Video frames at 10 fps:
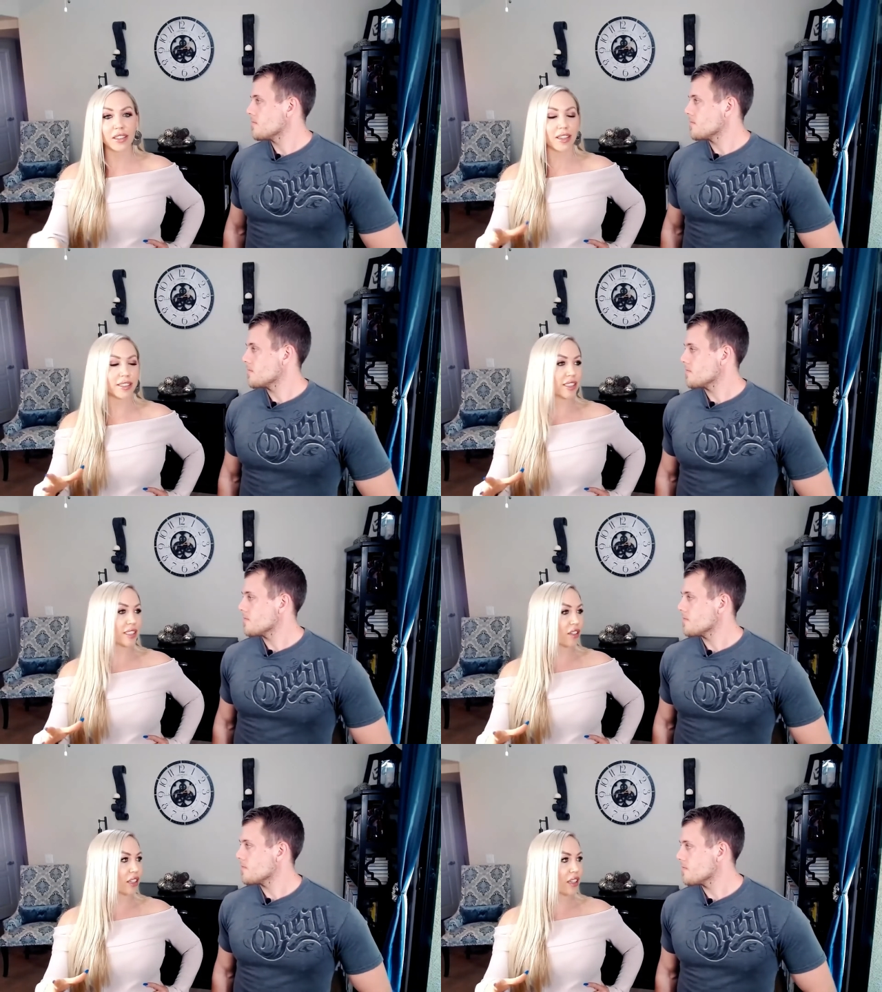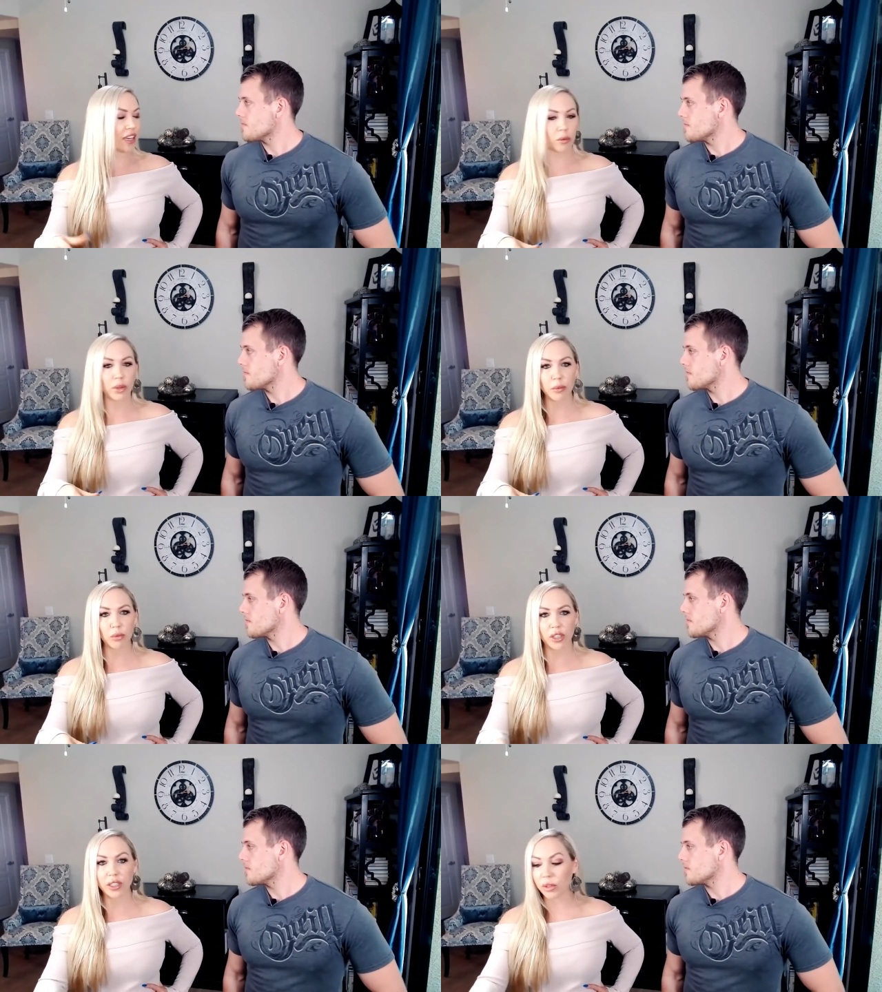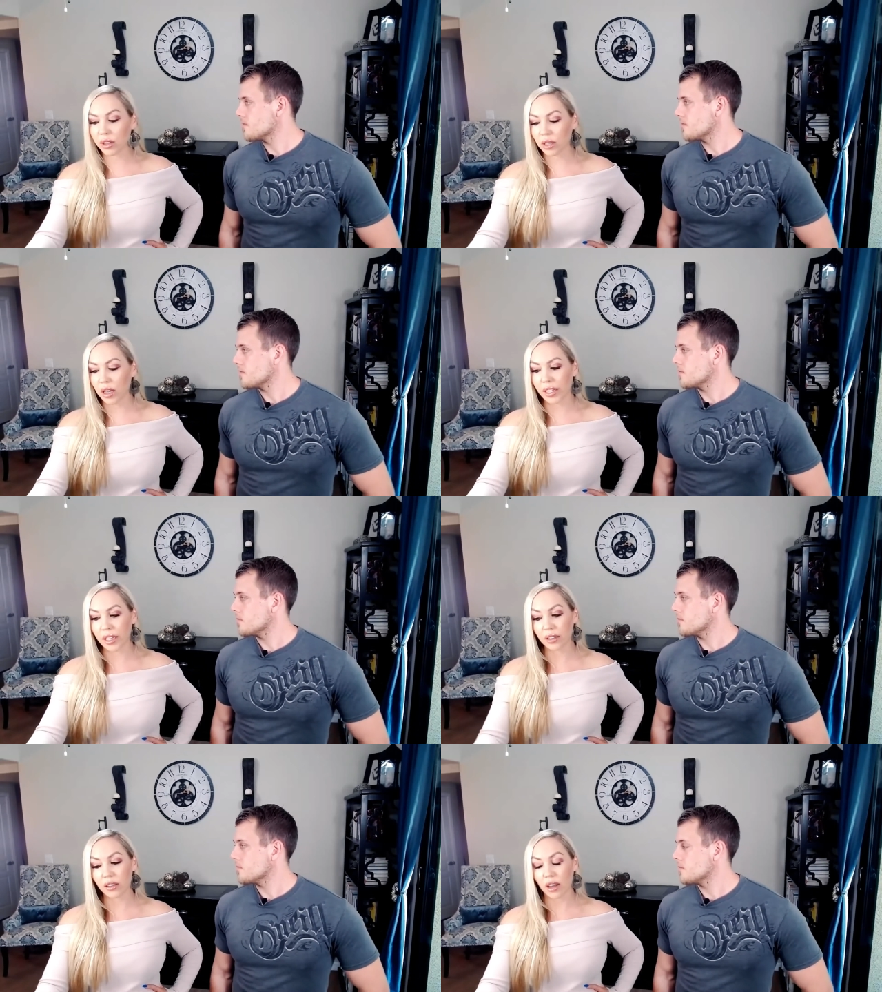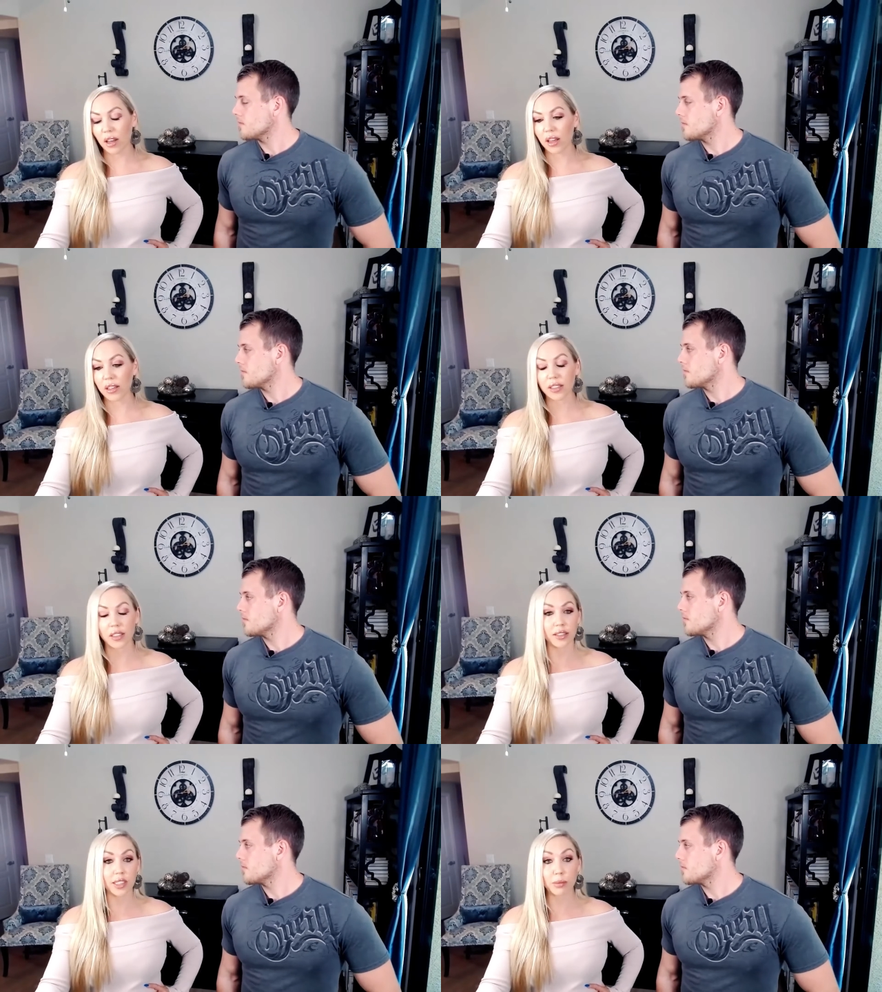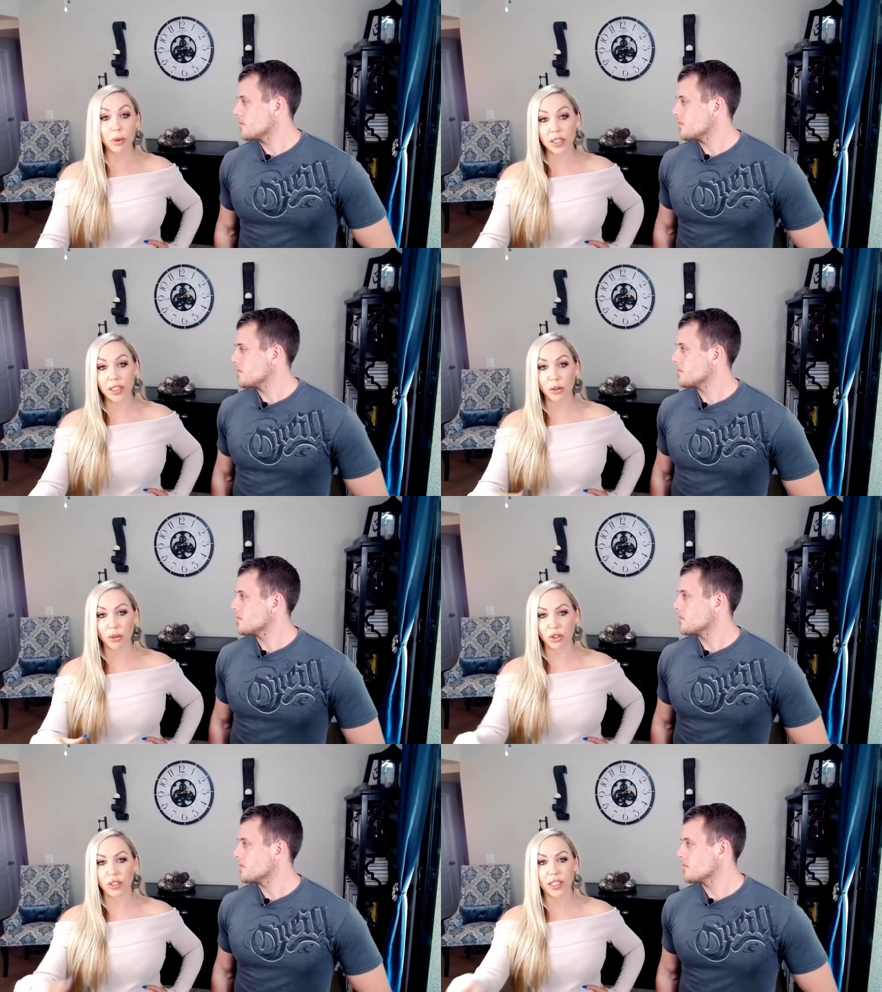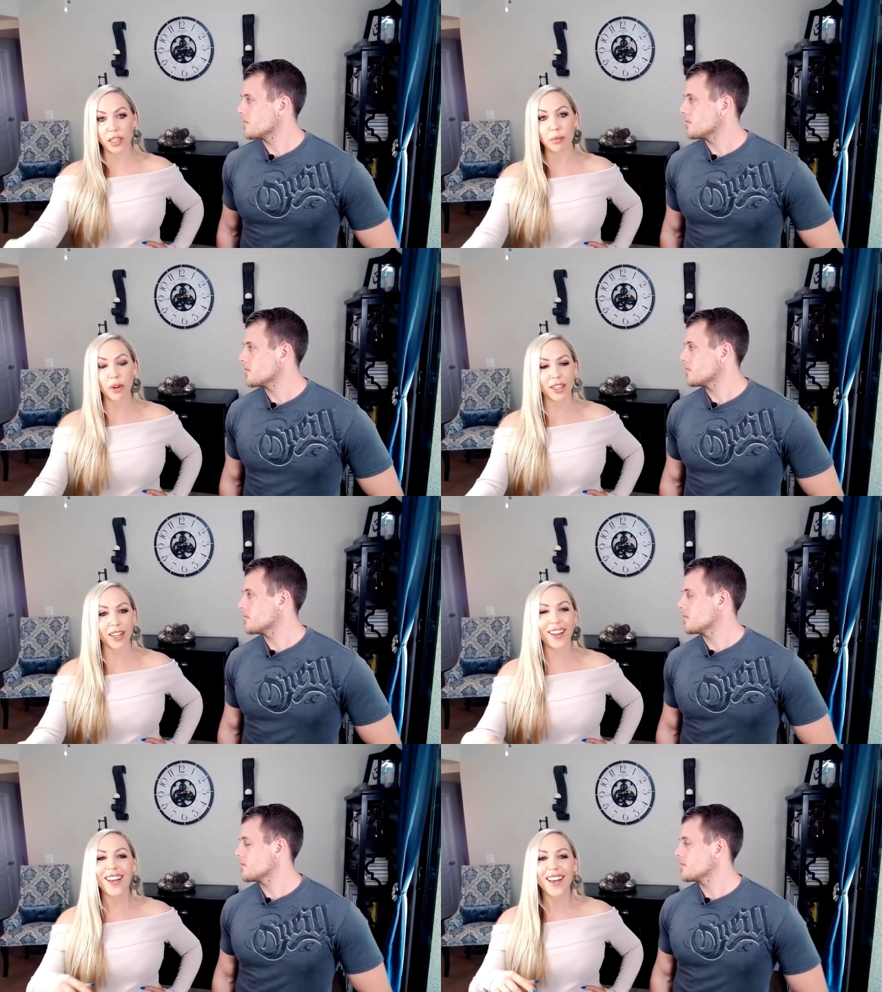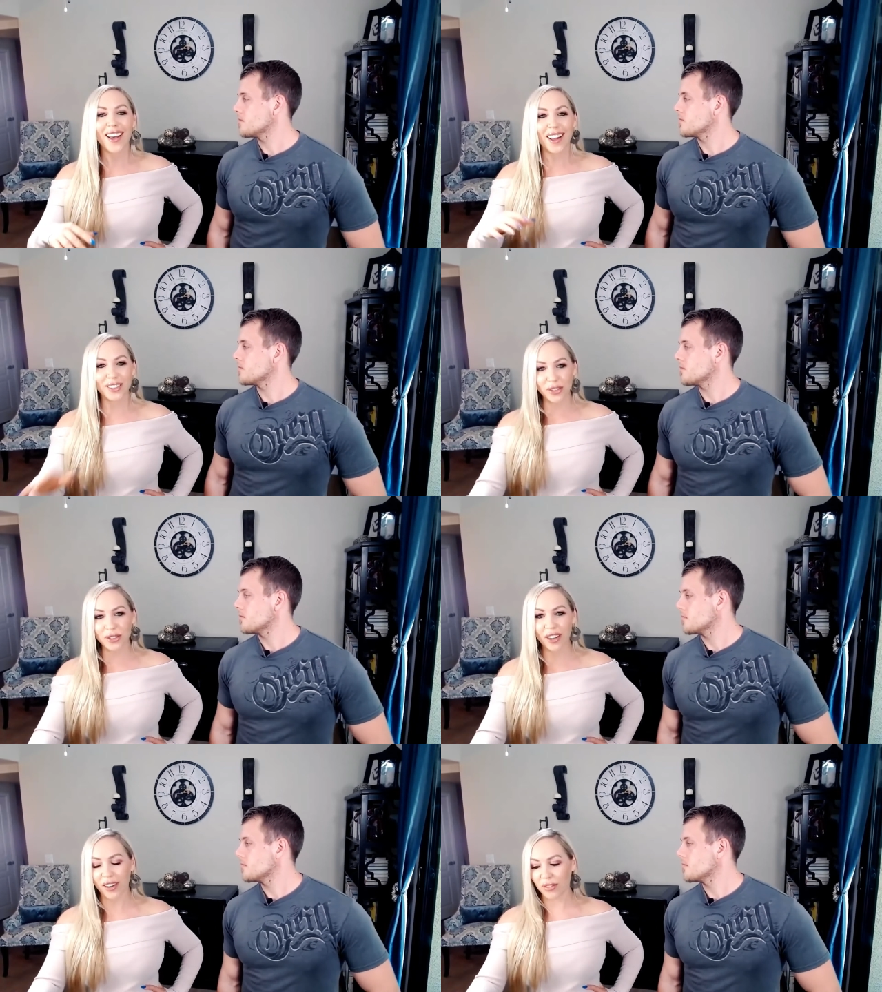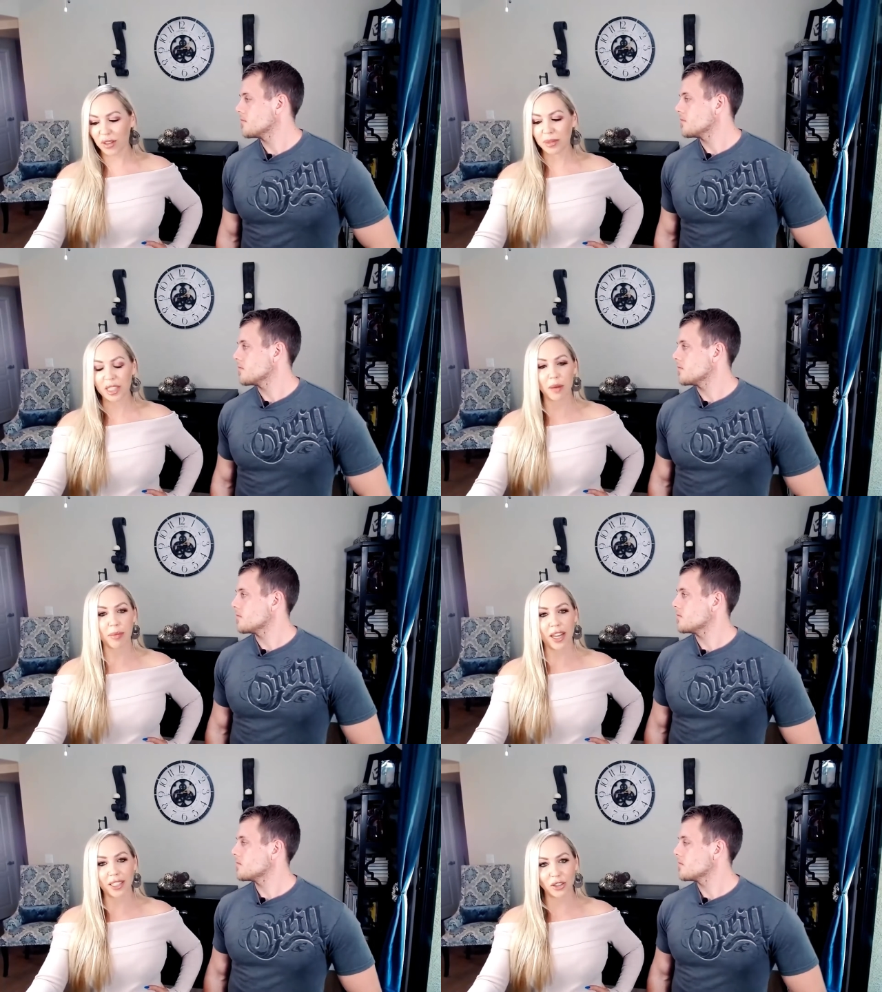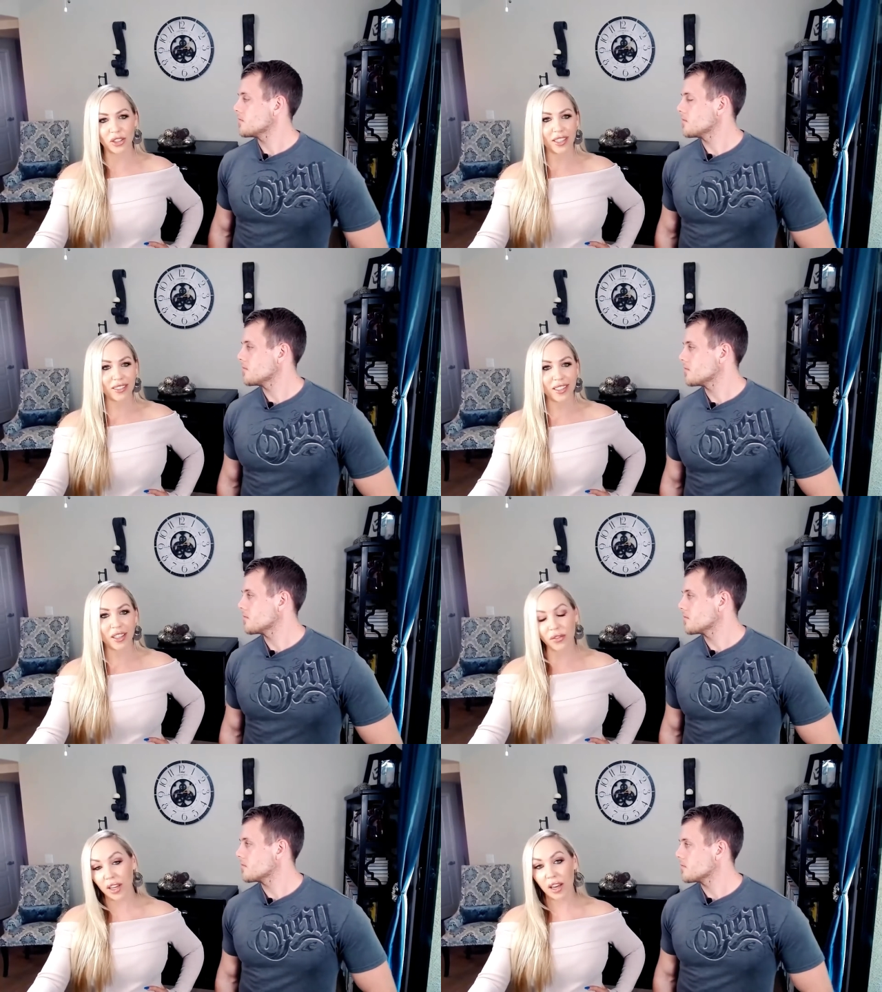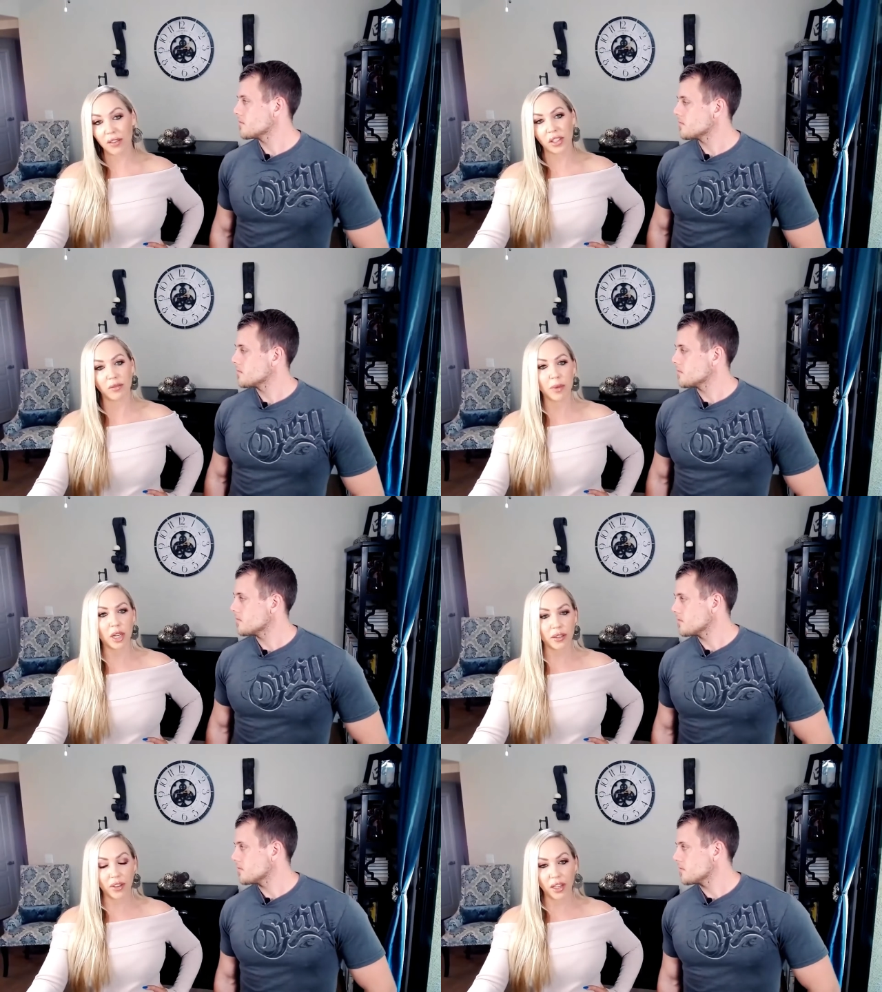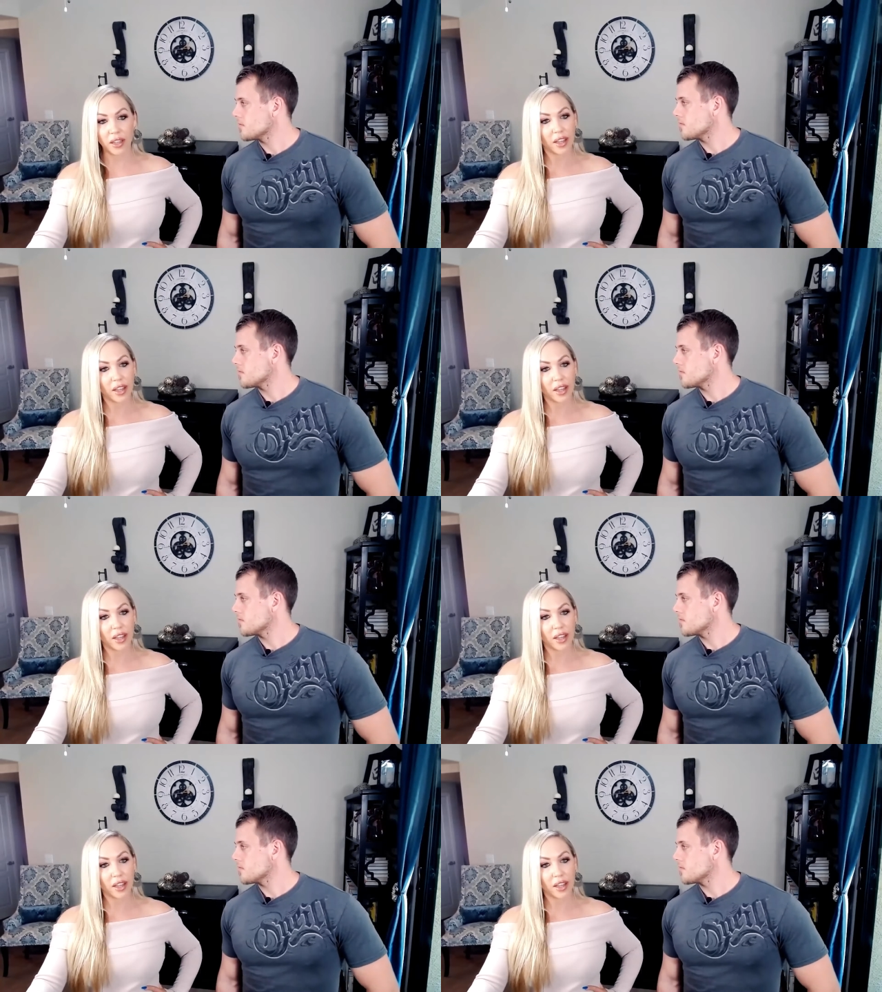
Speaker 1: necessary. Like when I'm working with a client that is pregnant or trying to get pregnant, I do not have them stop exercising if they have enough body fat.